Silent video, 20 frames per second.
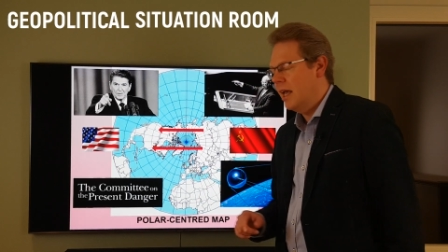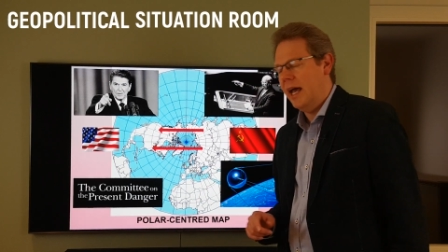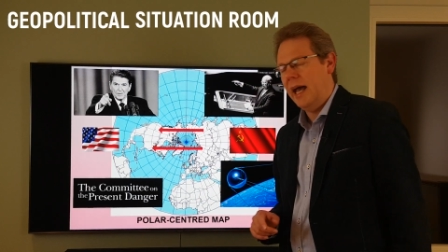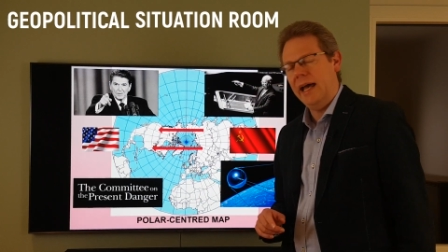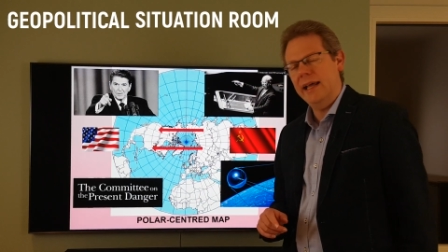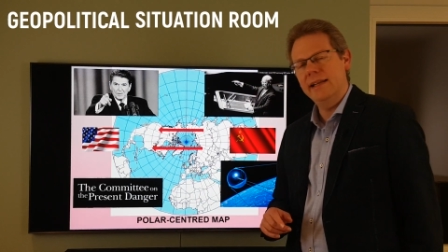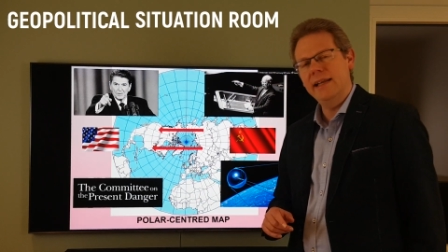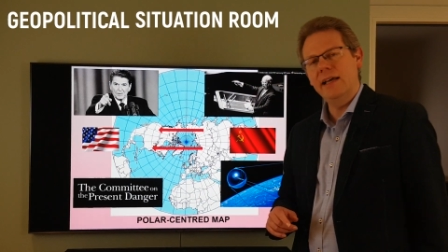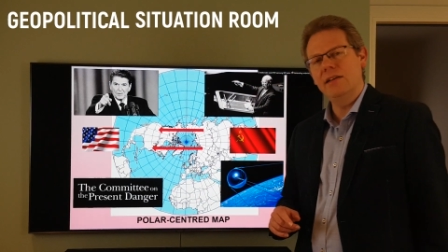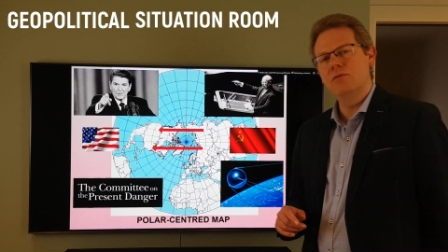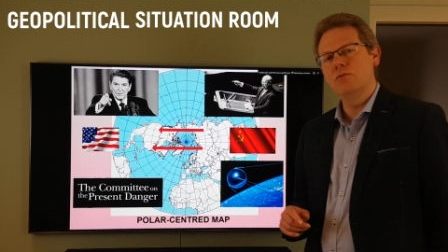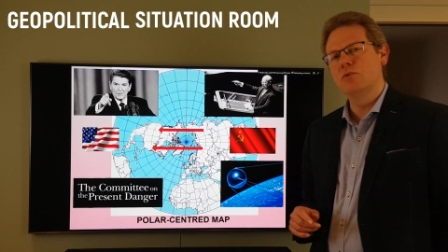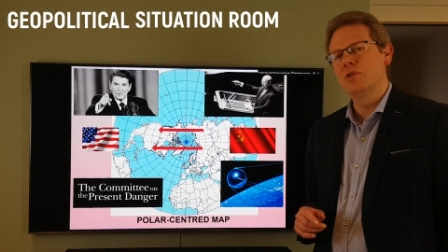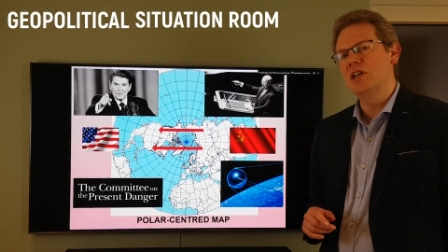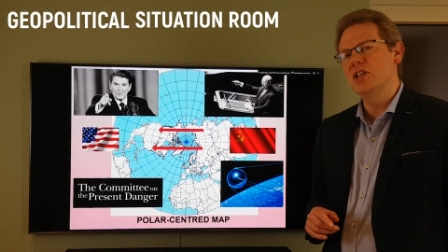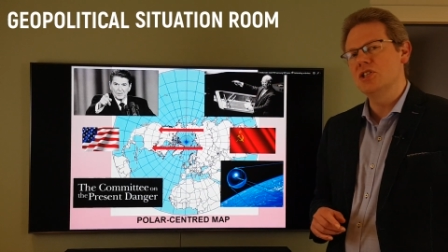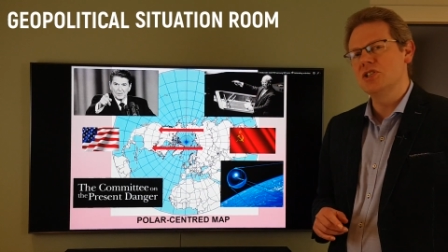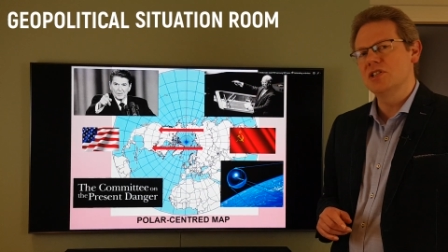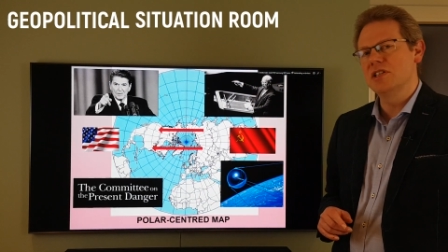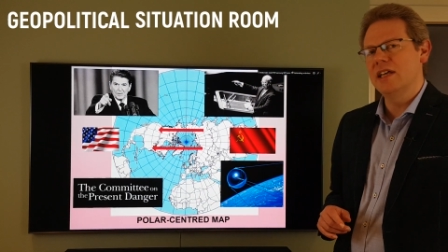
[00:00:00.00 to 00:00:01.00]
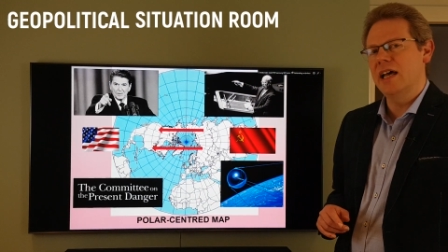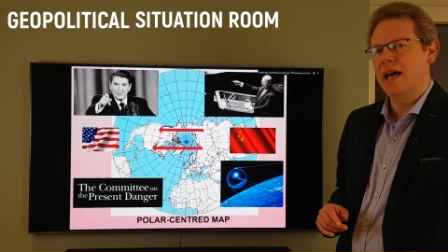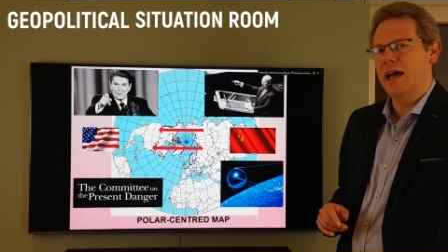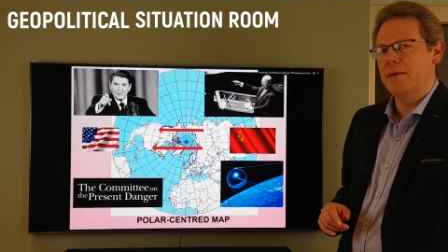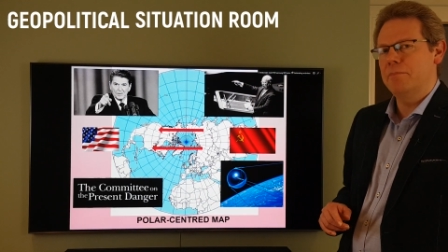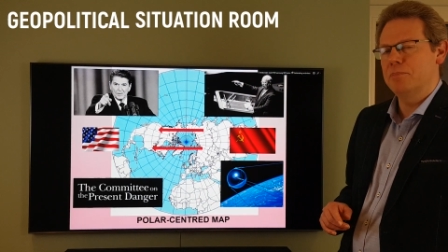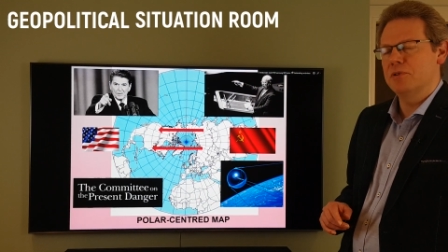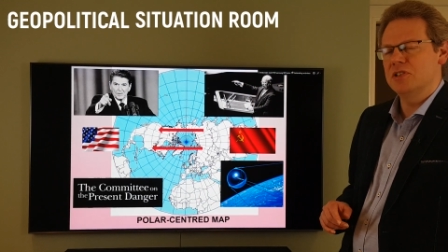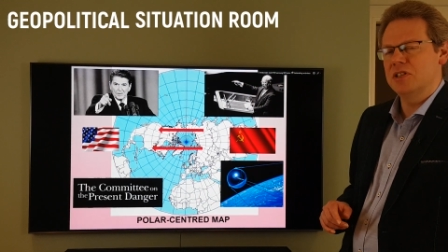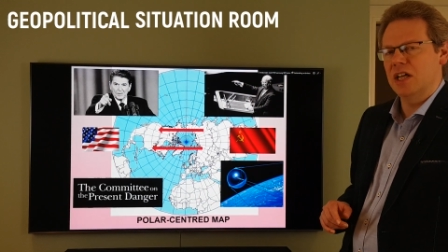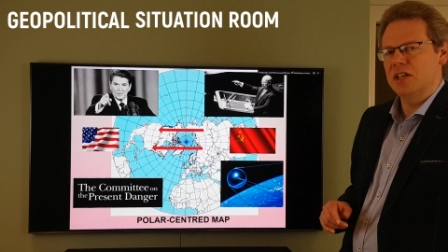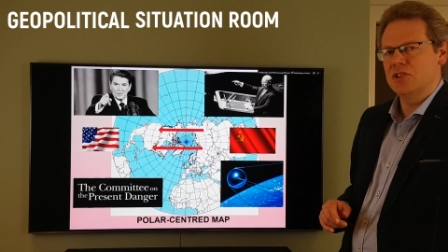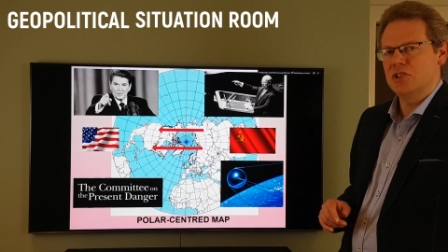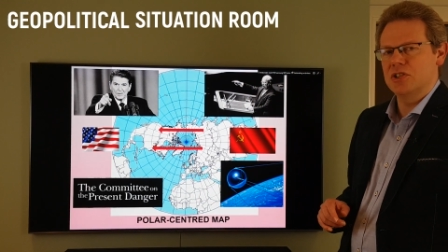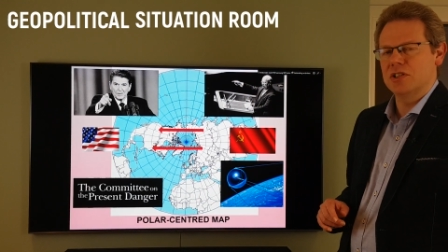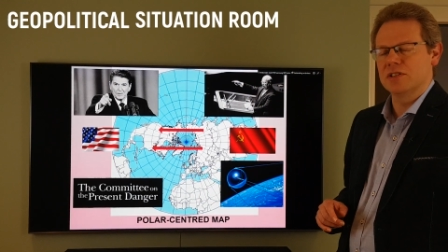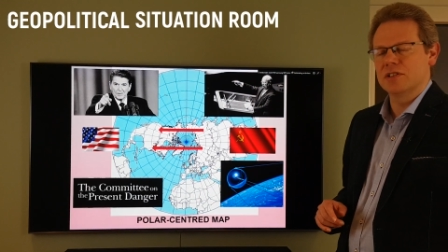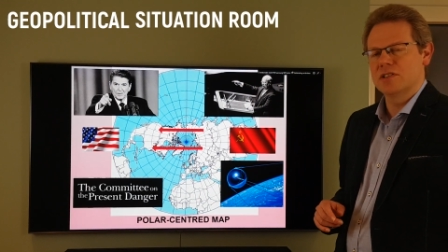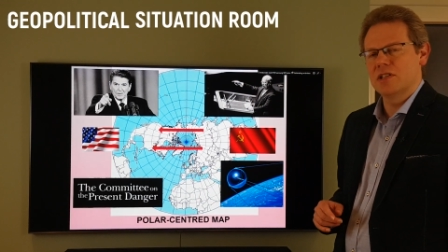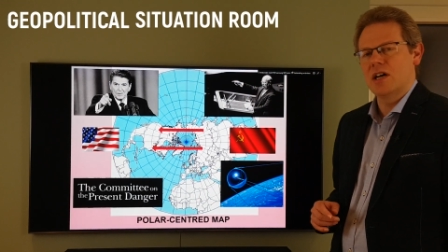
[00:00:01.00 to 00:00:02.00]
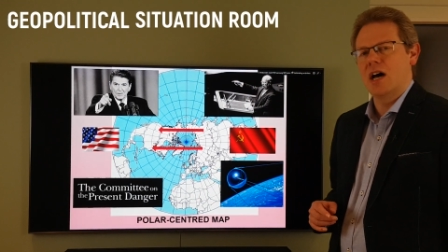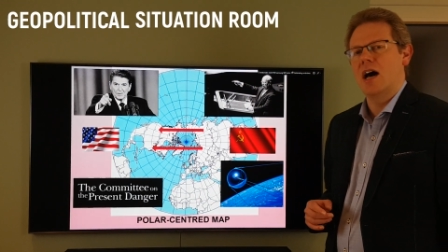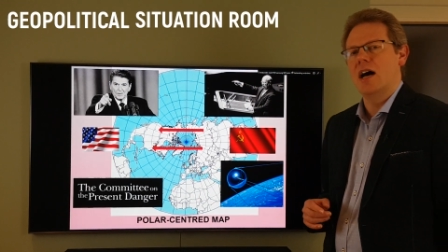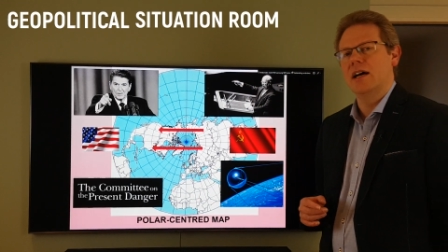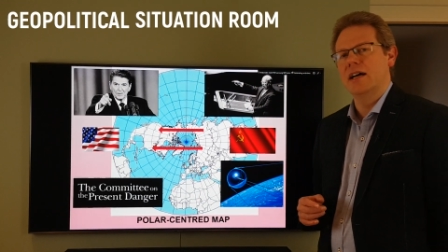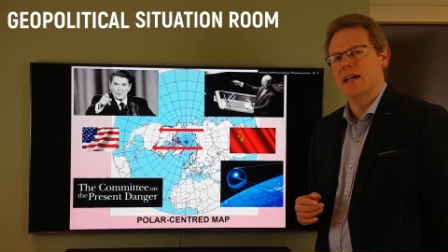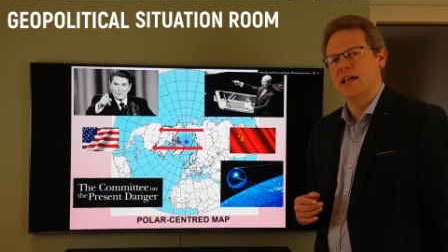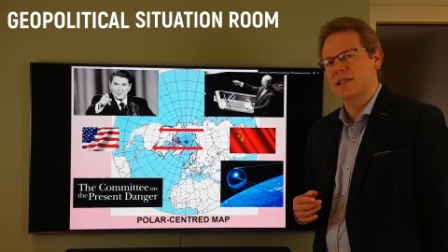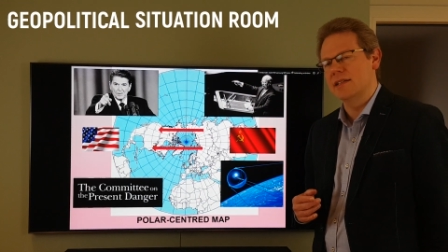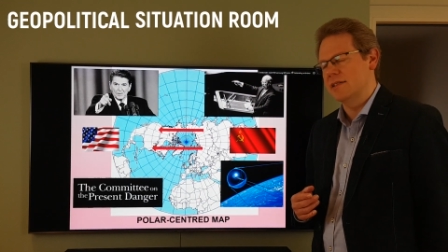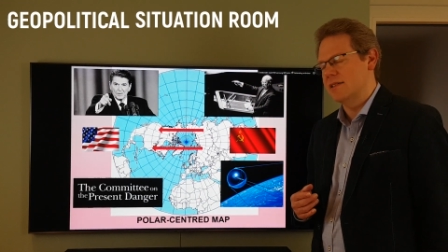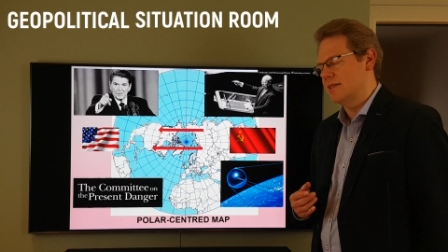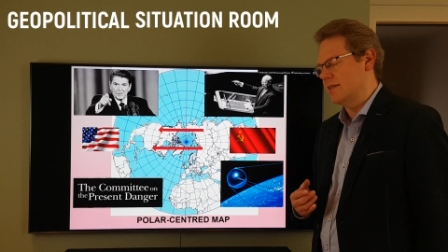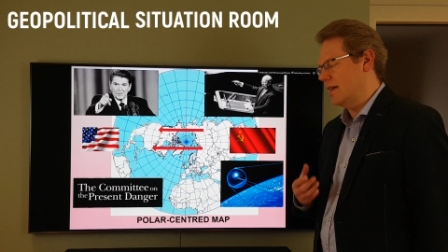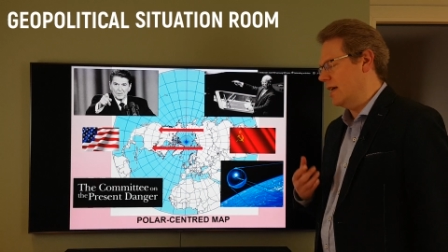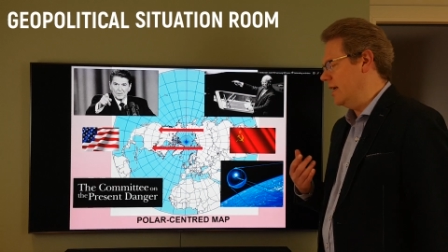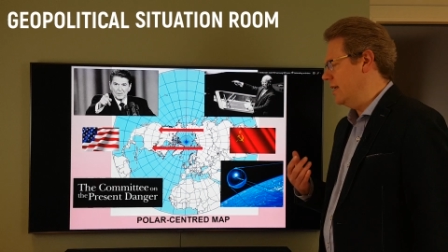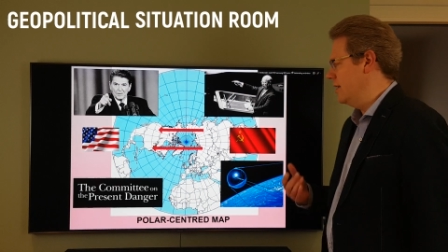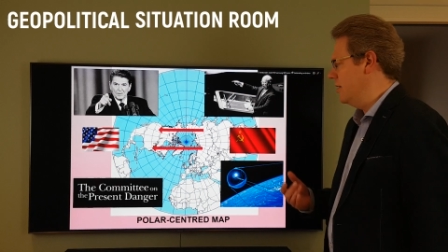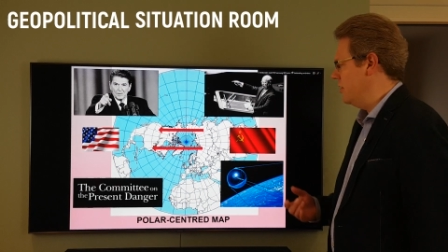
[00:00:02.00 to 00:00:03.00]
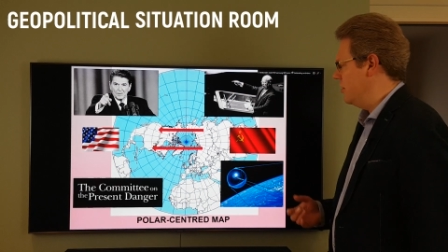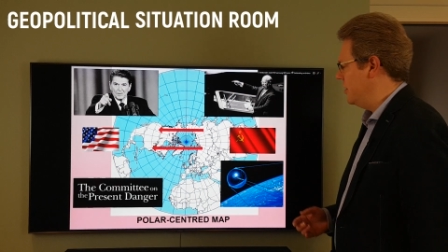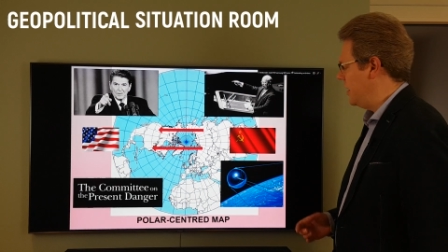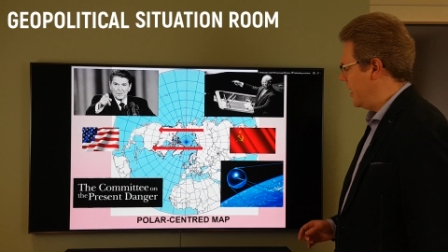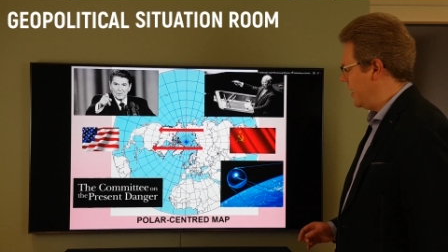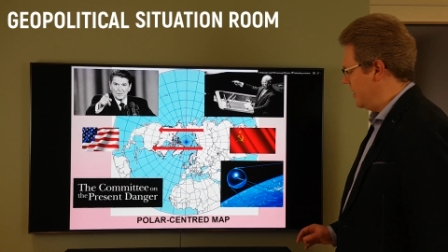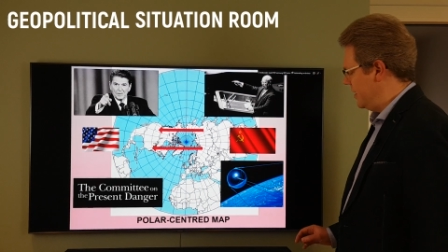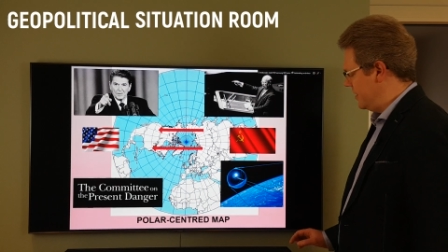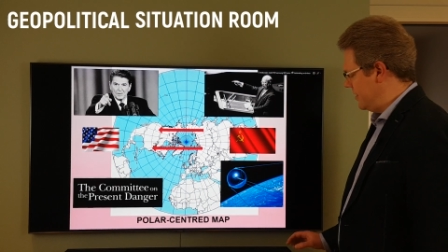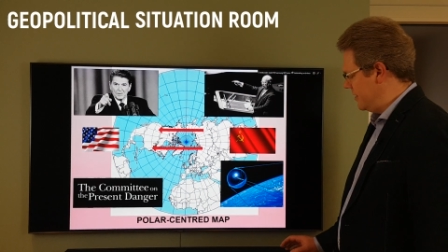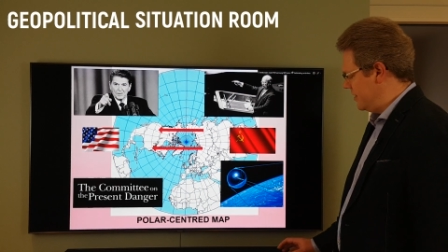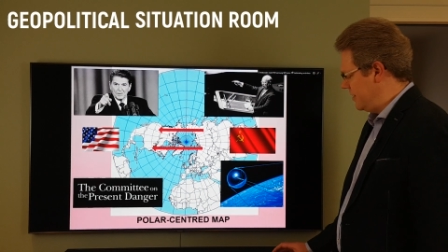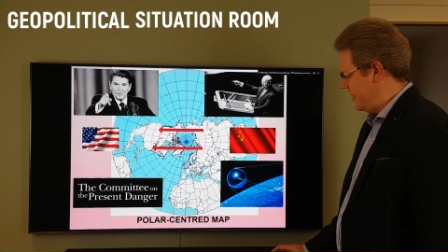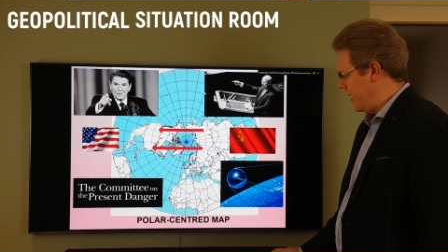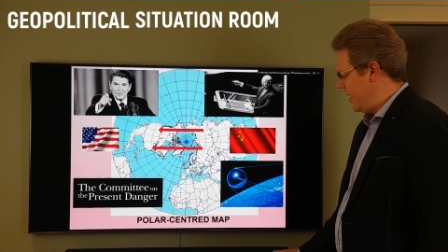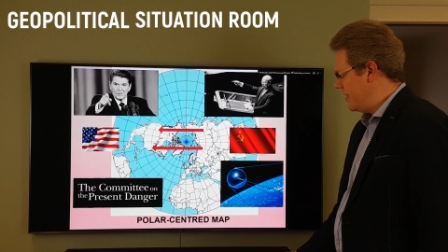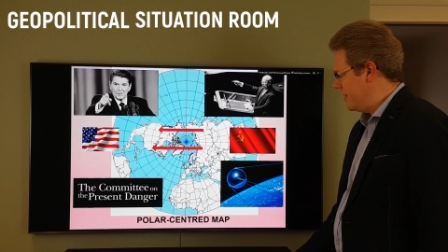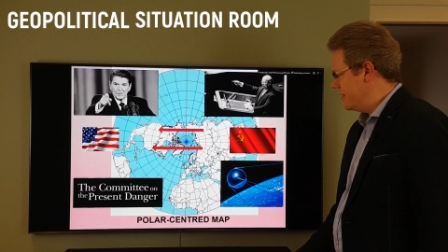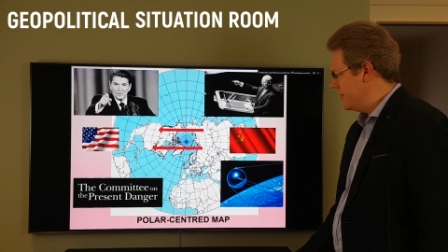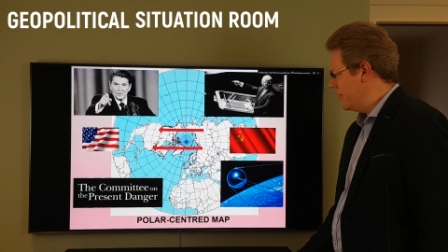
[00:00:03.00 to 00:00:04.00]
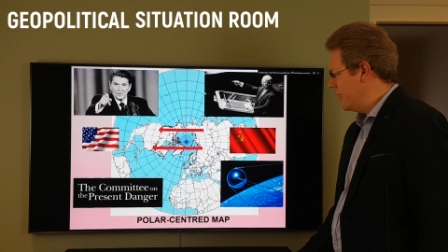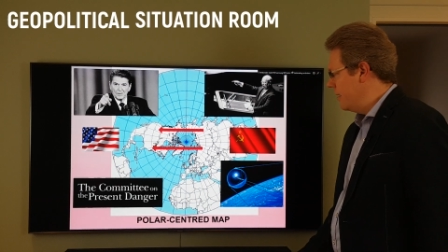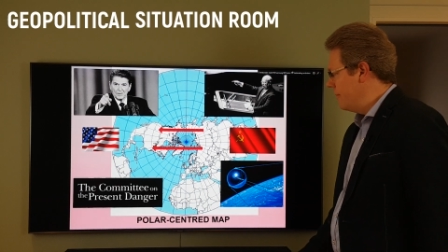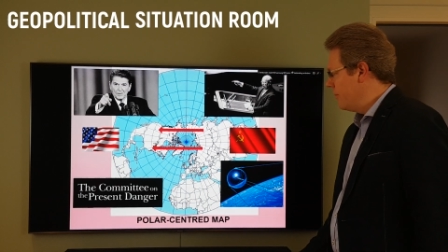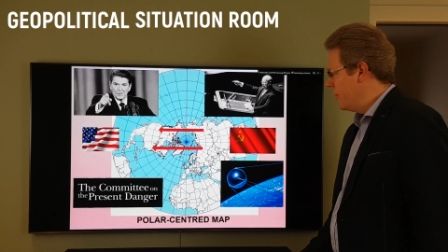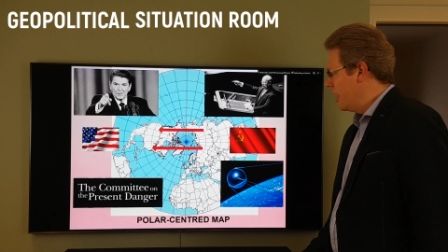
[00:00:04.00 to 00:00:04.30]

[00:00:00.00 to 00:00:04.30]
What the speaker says: and then reach their potential targets in the United States.